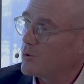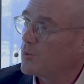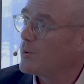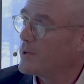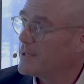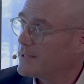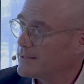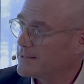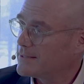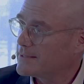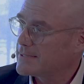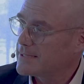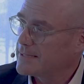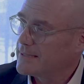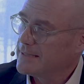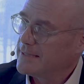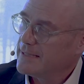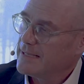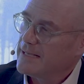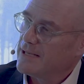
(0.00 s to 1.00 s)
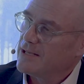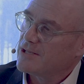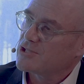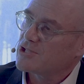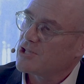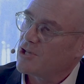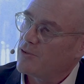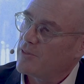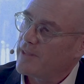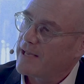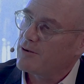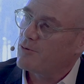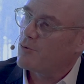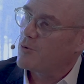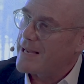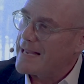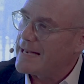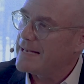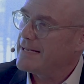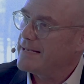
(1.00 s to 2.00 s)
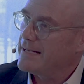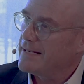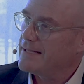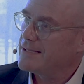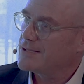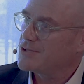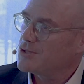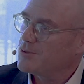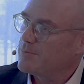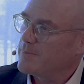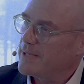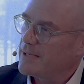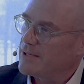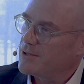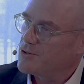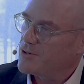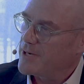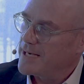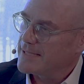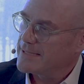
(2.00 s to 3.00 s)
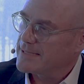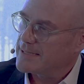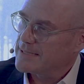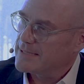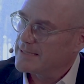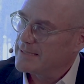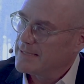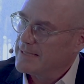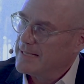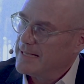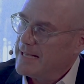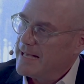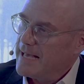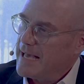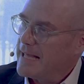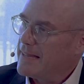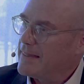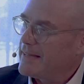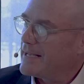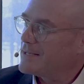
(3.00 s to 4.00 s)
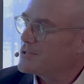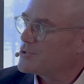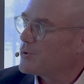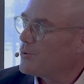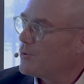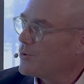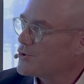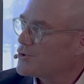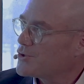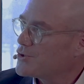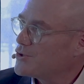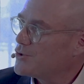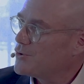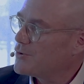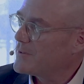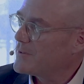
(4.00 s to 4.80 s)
the world. So that really needs to be addressed. And that talks to